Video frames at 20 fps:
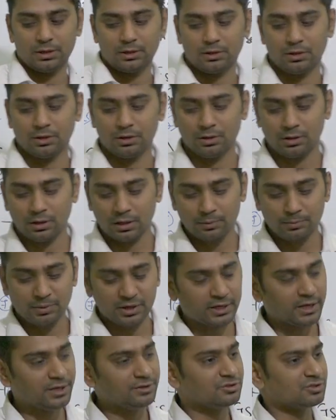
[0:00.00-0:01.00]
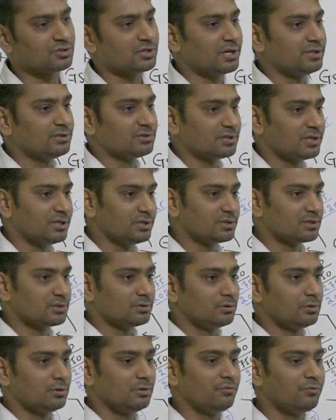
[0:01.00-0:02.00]
Albert Einstein says,
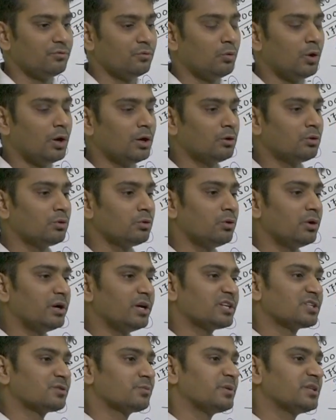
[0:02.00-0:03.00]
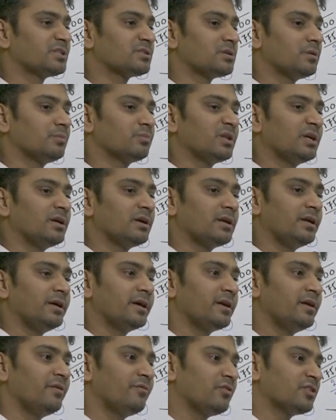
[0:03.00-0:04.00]
if you want to express something
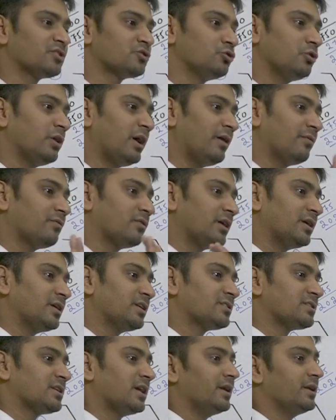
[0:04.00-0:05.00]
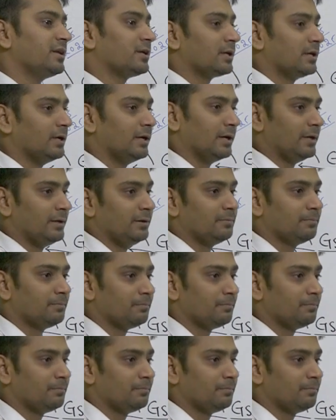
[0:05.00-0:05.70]
clearly, first you have to understand it clearly.